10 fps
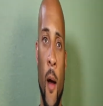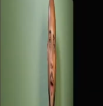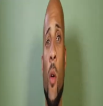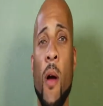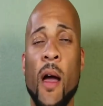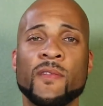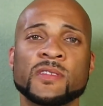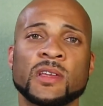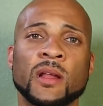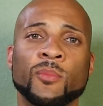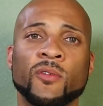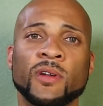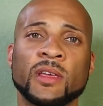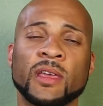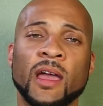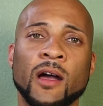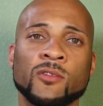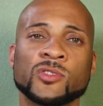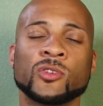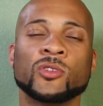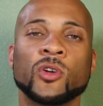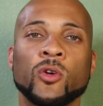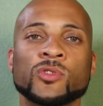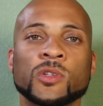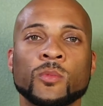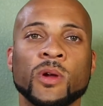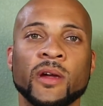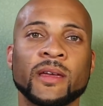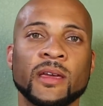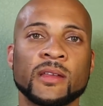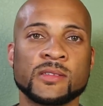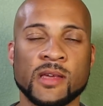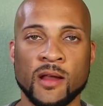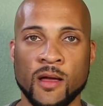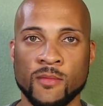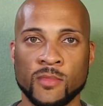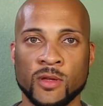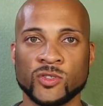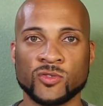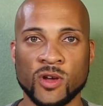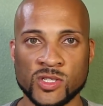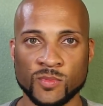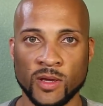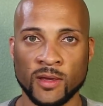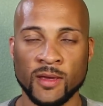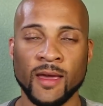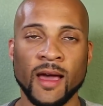If you don't have the setup already in your house, go somewhere and get it set up. Trust me,